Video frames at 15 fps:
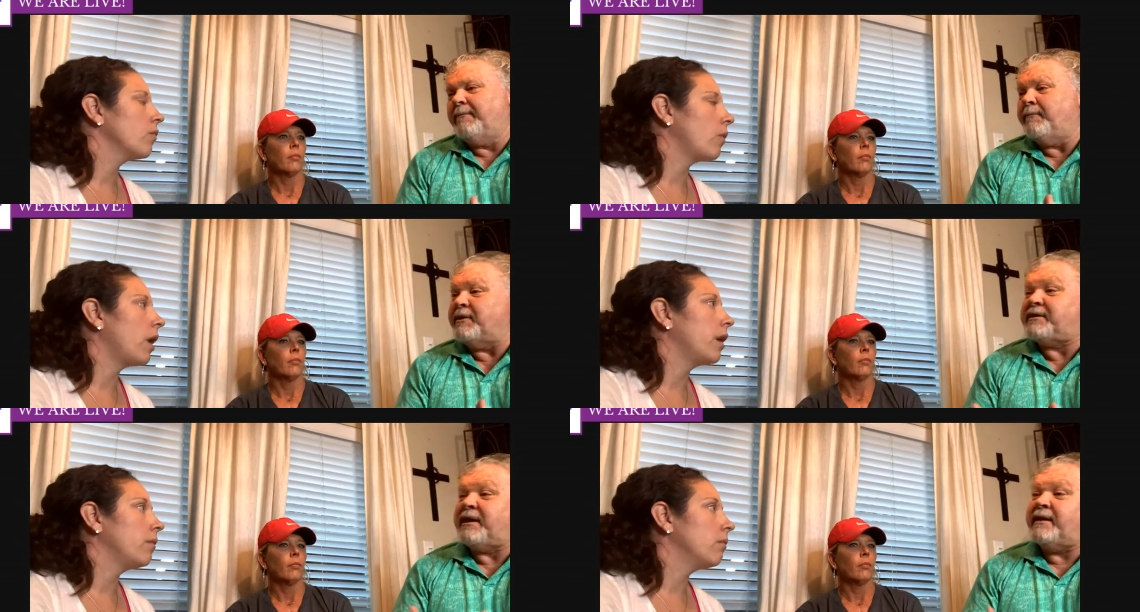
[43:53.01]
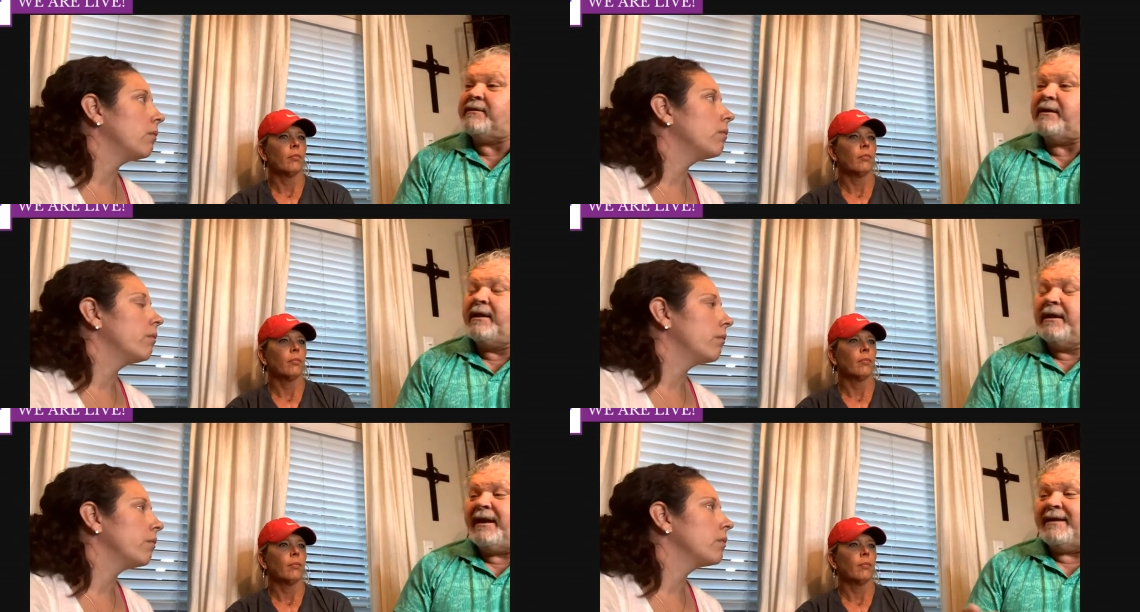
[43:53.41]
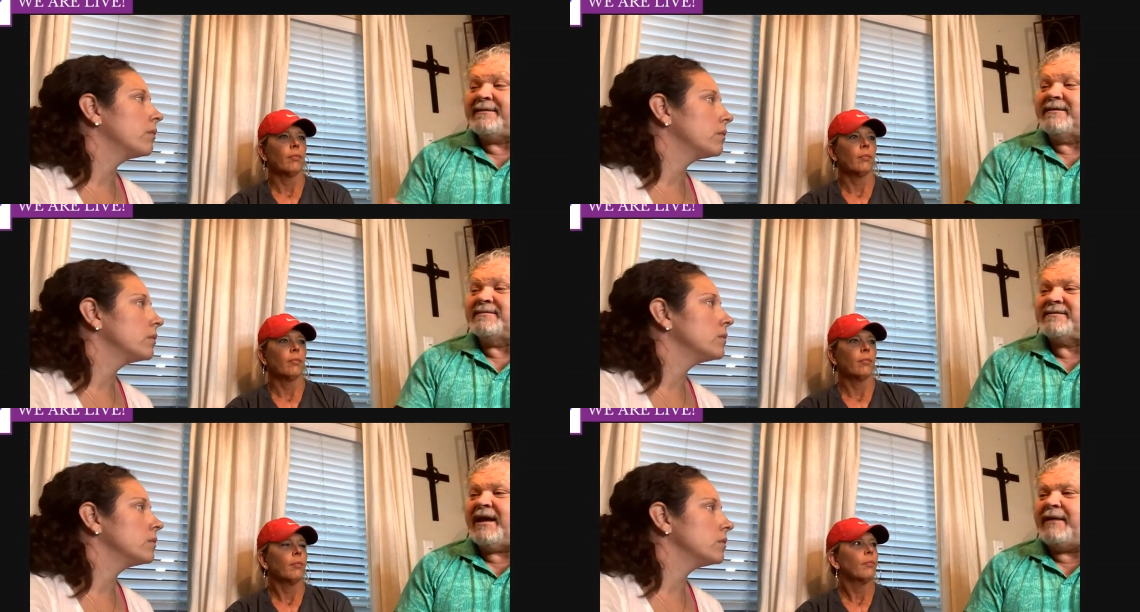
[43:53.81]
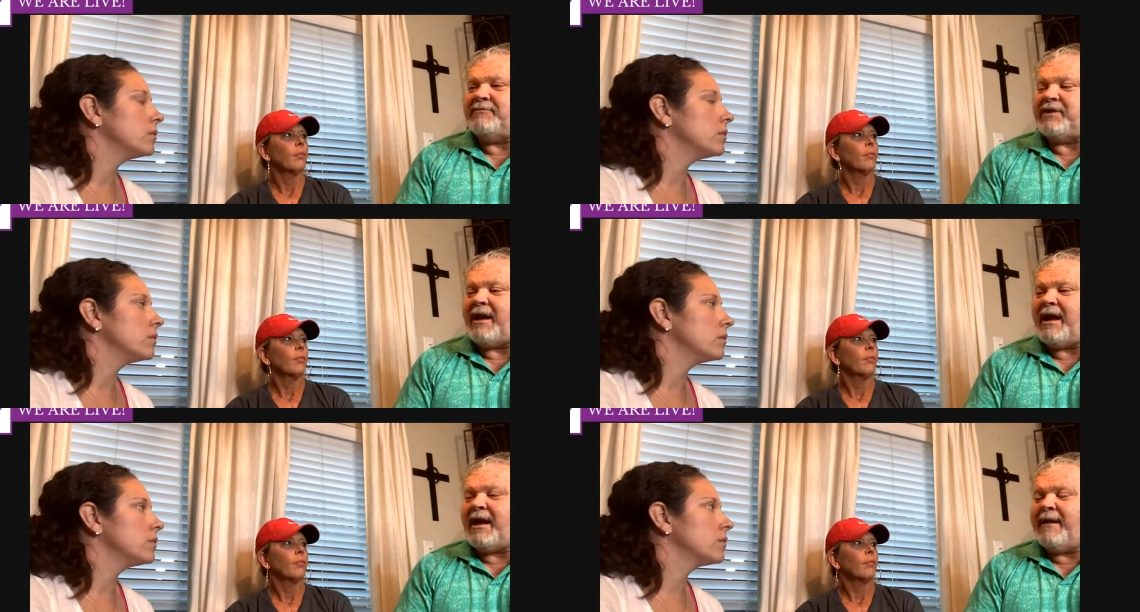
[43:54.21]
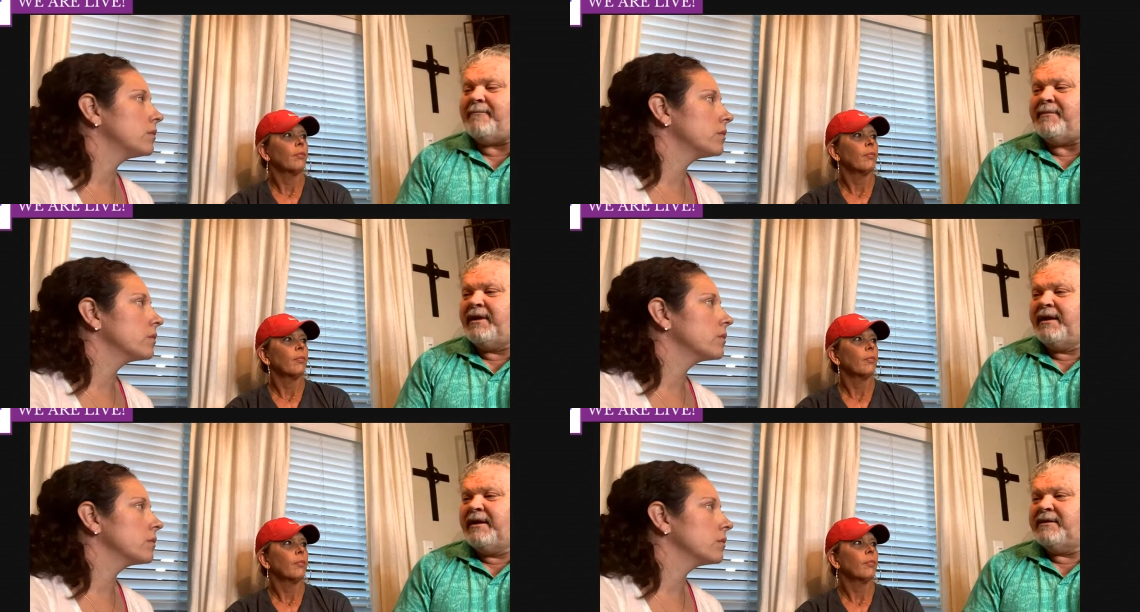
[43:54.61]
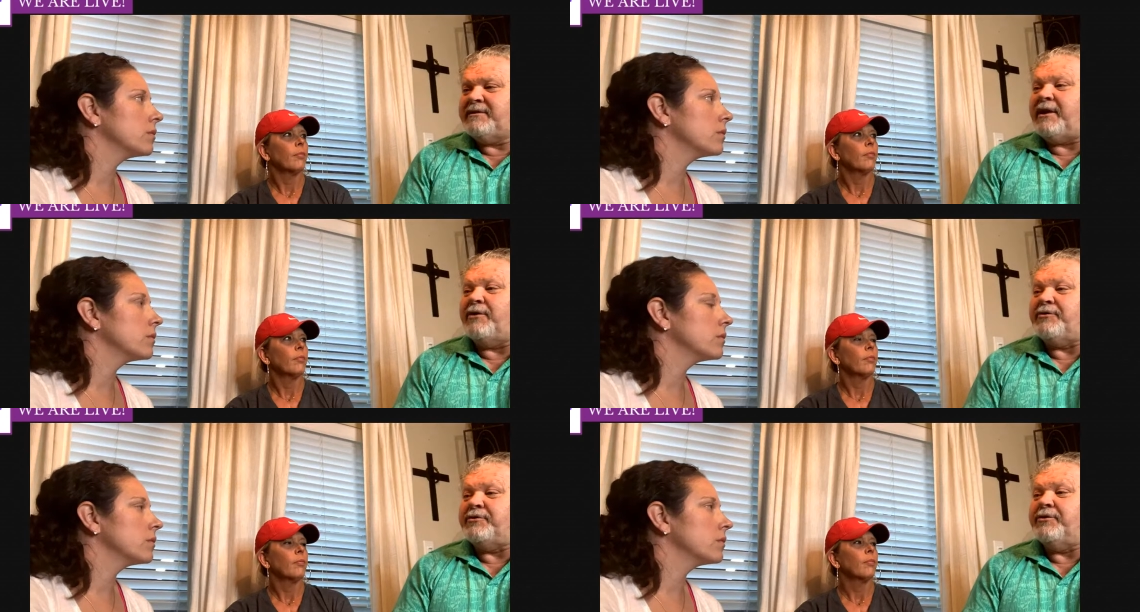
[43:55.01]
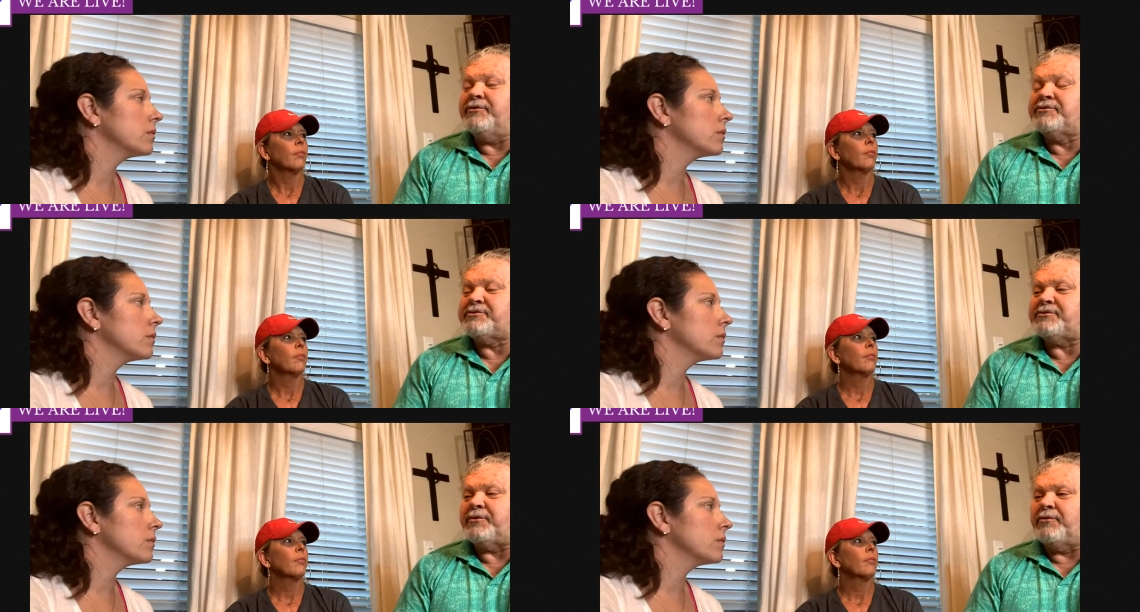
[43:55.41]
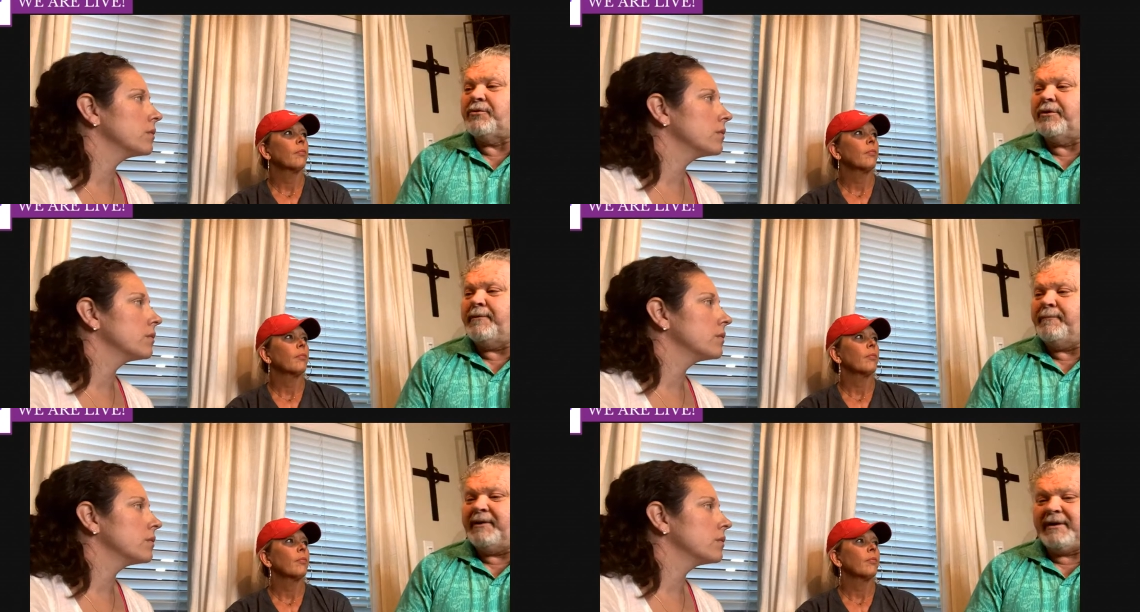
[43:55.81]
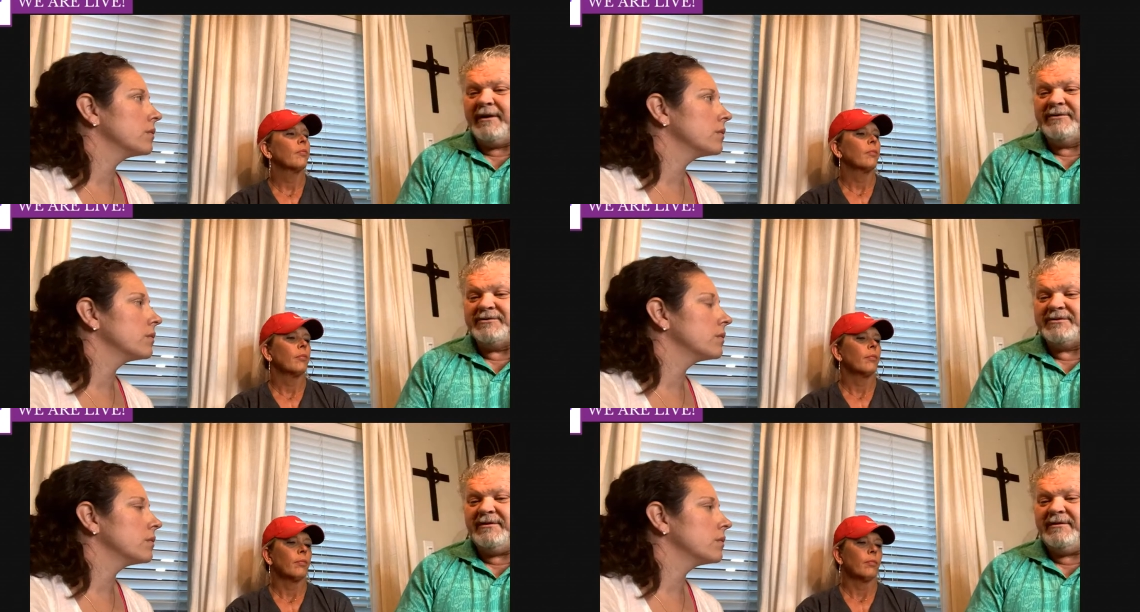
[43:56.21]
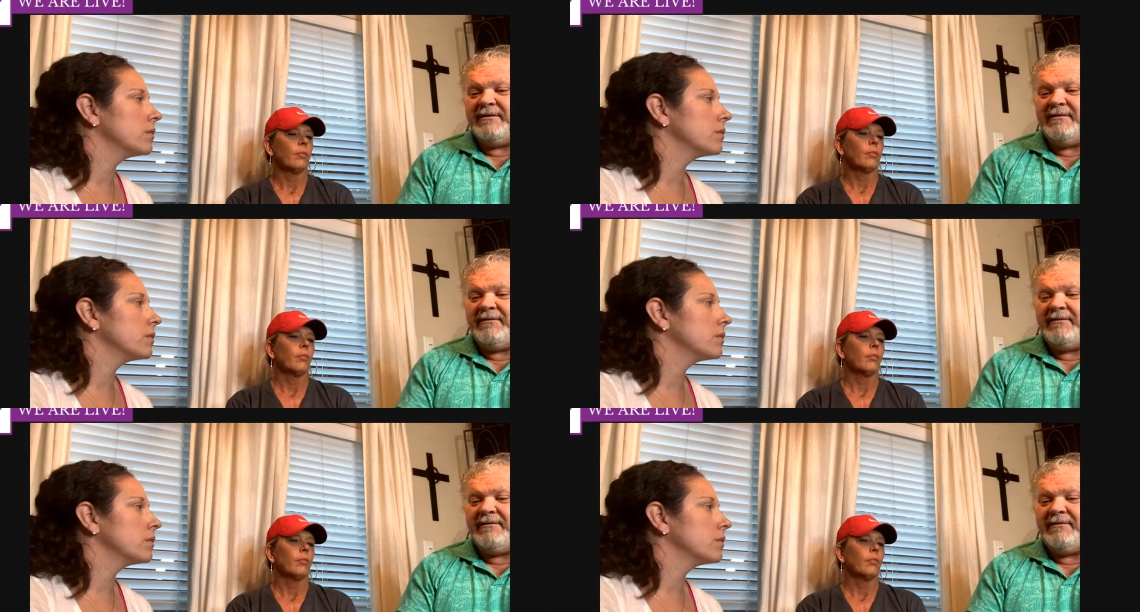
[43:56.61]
Speaker 1: Right. But then at the same time, tell your story because